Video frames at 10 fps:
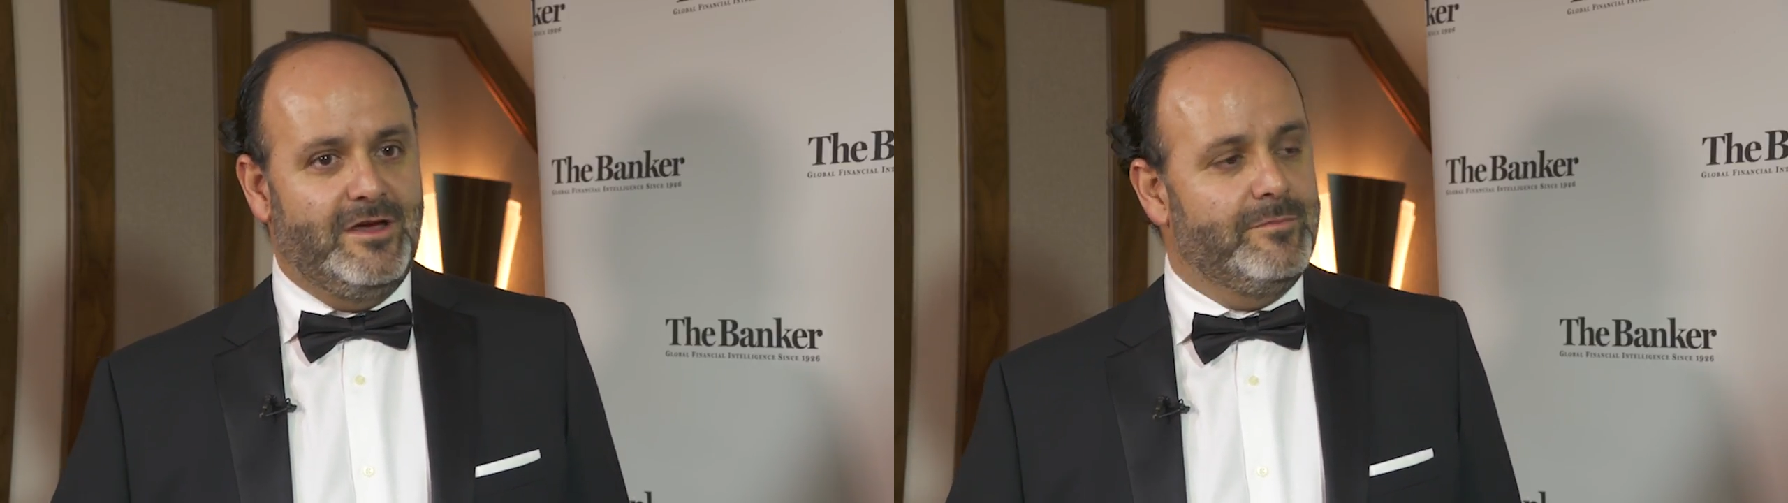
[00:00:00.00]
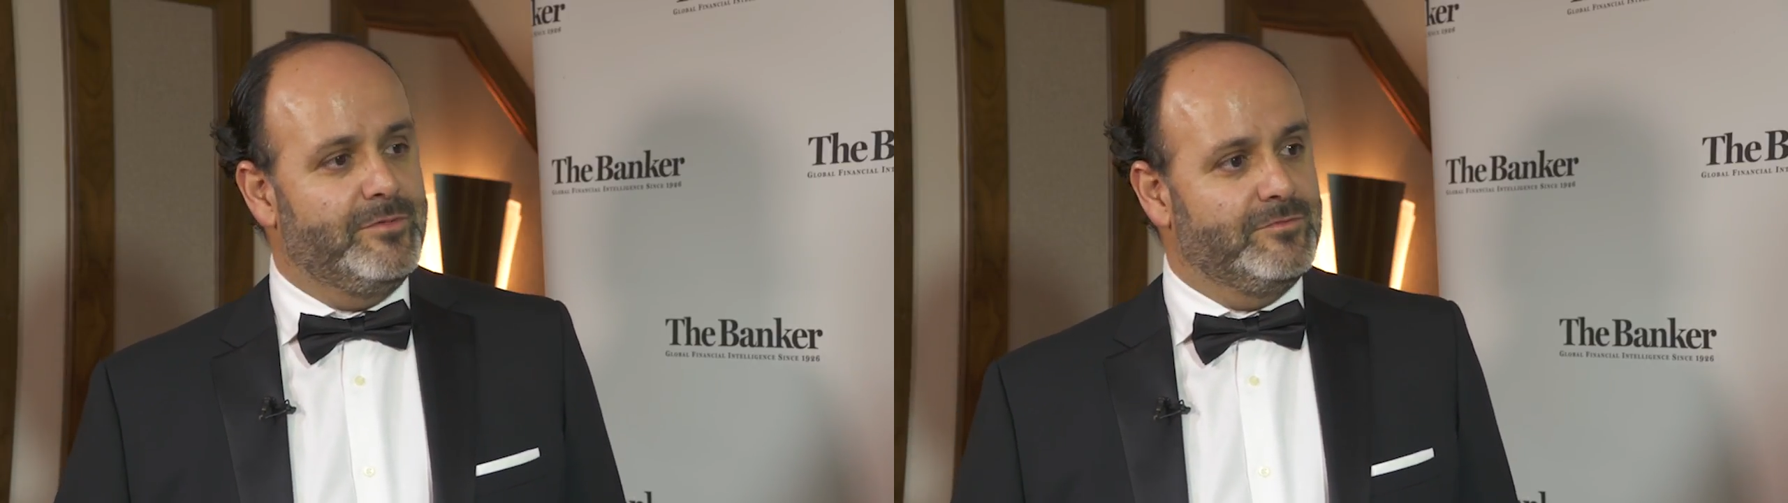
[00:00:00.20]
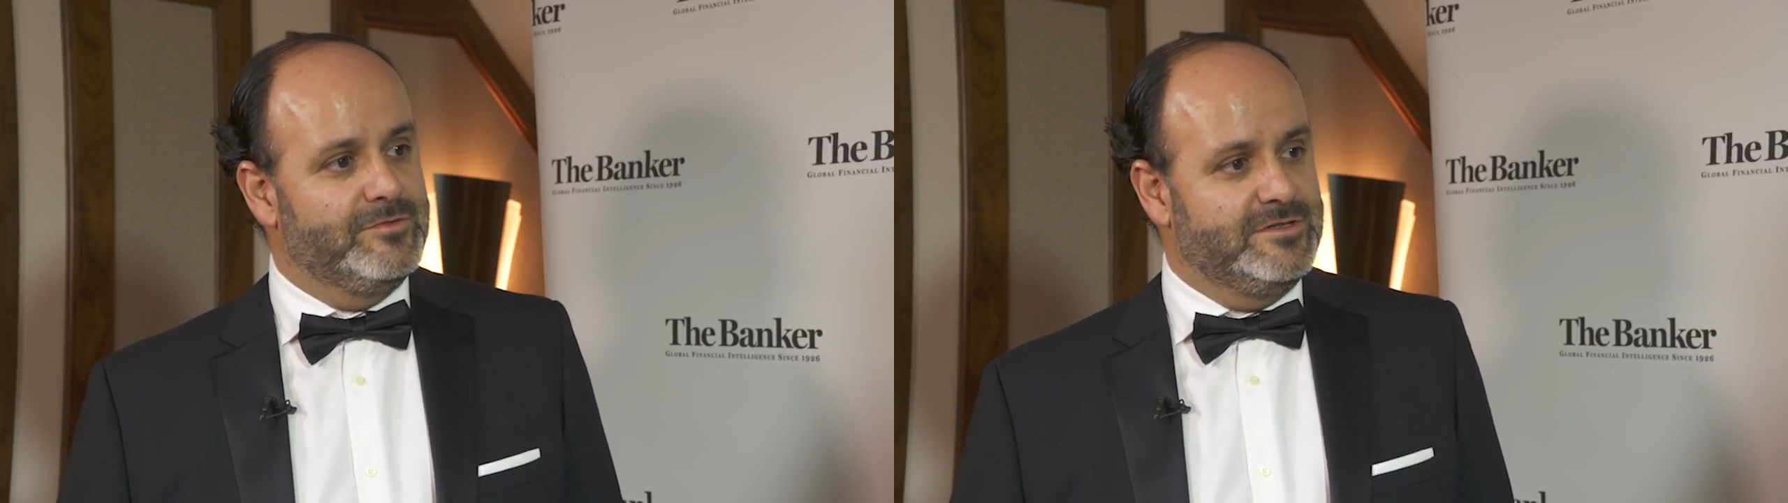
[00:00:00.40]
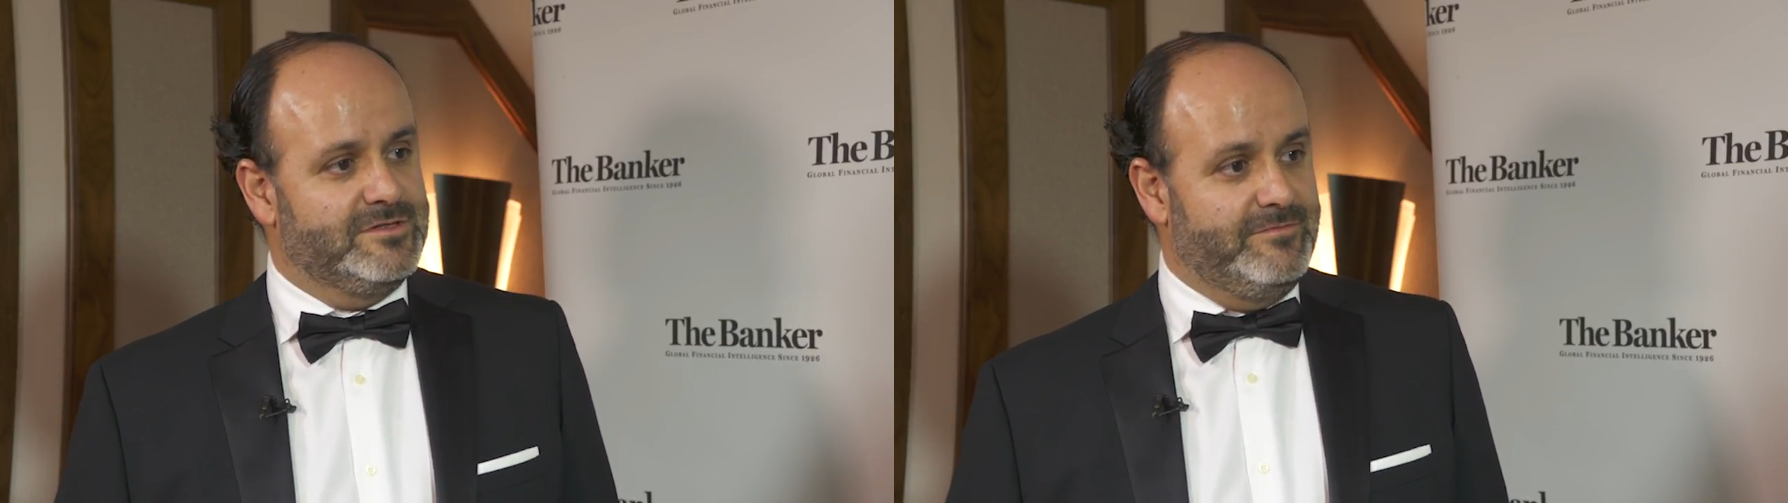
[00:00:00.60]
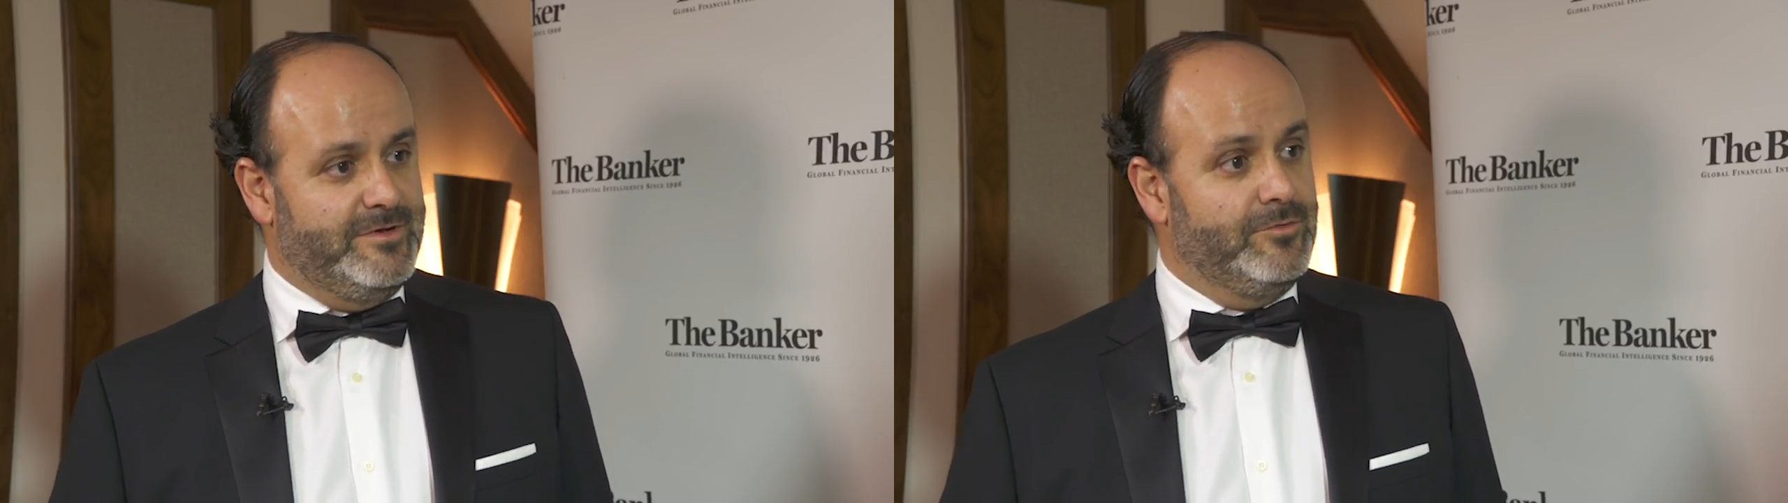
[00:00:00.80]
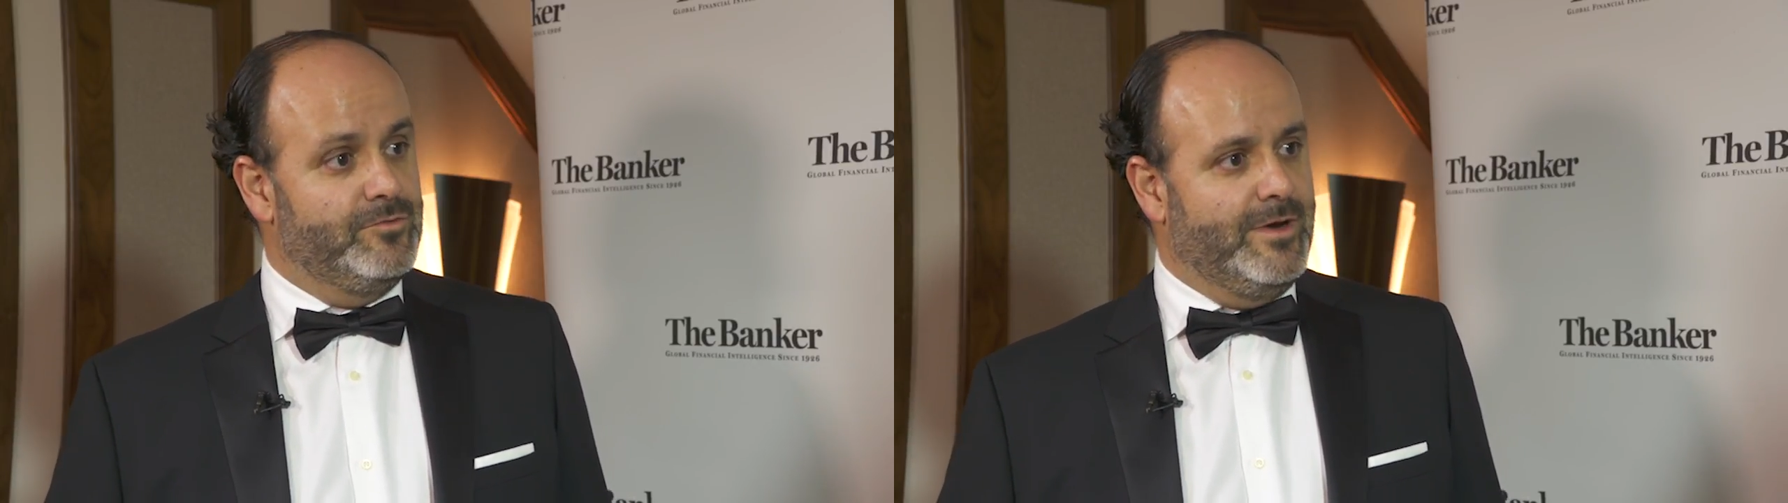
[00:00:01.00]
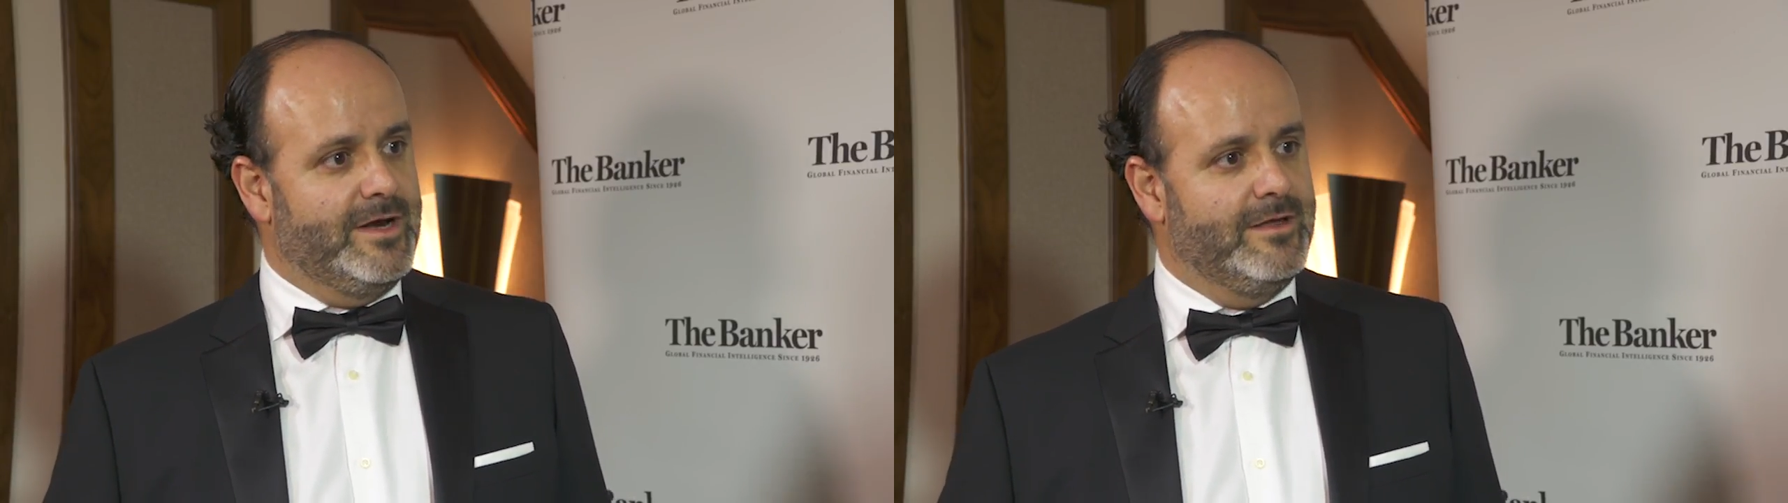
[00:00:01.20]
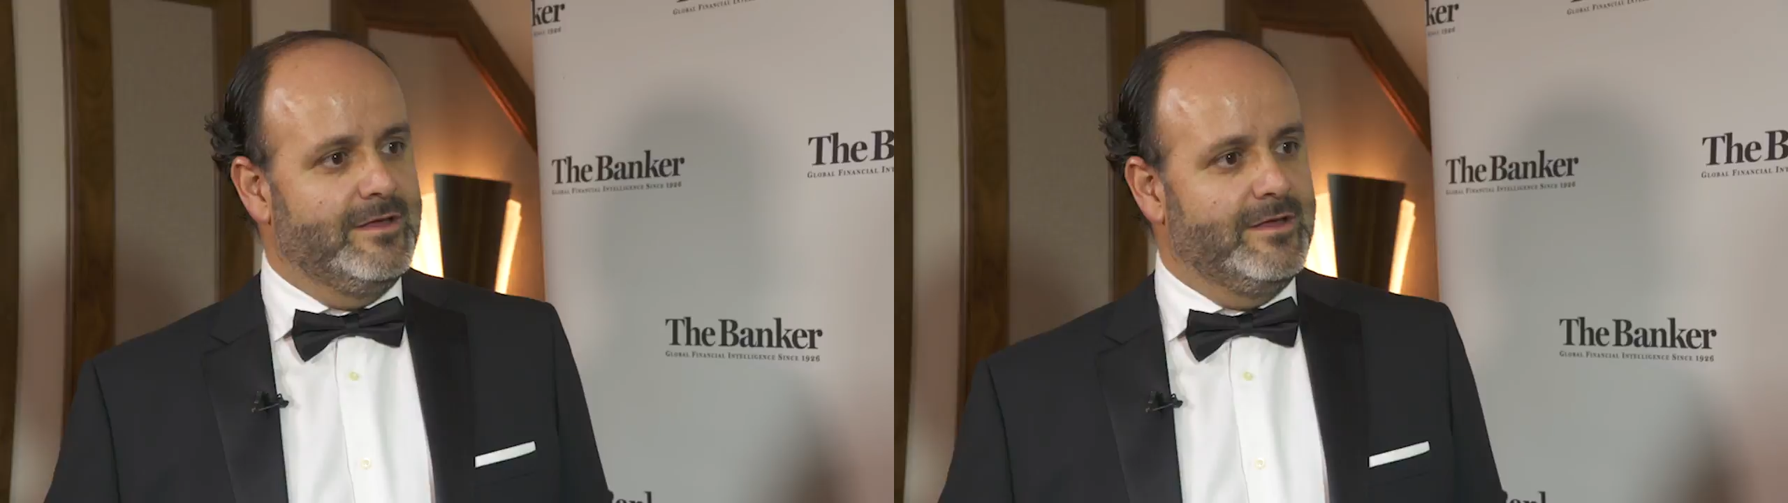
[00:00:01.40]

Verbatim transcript: Airport, which is a very good one.